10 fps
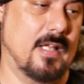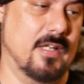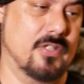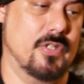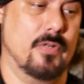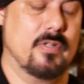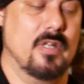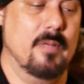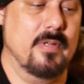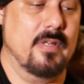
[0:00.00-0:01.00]
got a choke
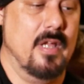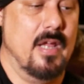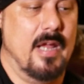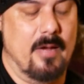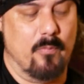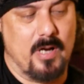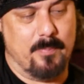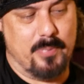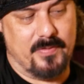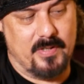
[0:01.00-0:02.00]
coming, and when
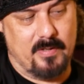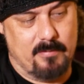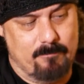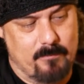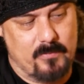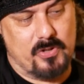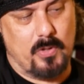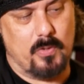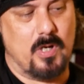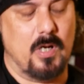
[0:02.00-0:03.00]
I put the
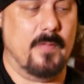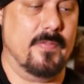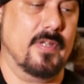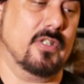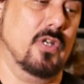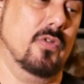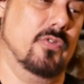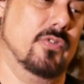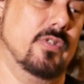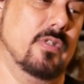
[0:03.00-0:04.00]
choke on that
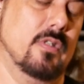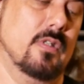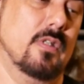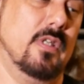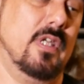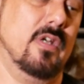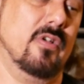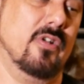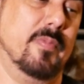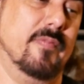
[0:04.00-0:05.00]
goes
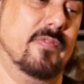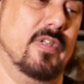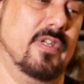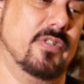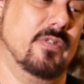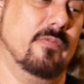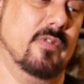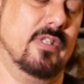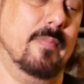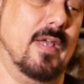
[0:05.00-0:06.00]
here, it'll be flush
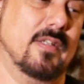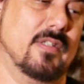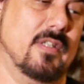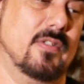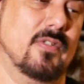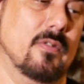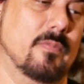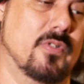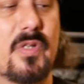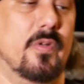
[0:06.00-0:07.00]
with the magazine
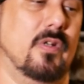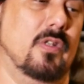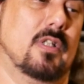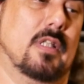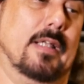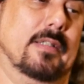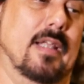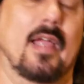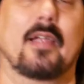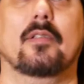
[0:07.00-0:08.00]
tube, so it'll look like
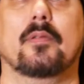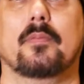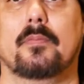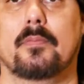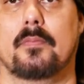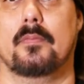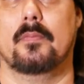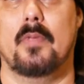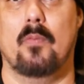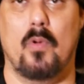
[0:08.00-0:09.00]
that.
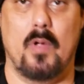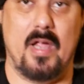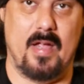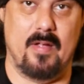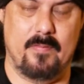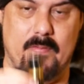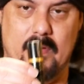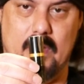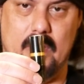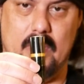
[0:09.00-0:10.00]
It won't have
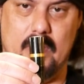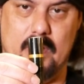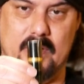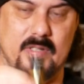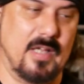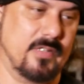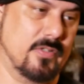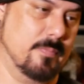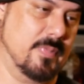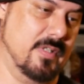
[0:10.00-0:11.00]
this
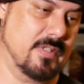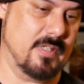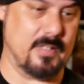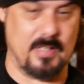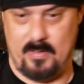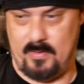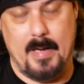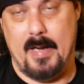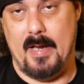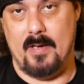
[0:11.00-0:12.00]
extra piece sticking out.
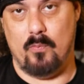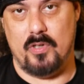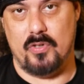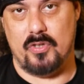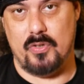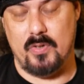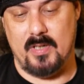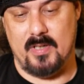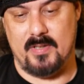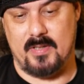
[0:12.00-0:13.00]
And when you're
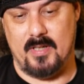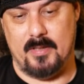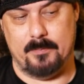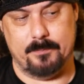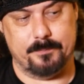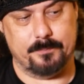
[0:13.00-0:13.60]
shooting this gun,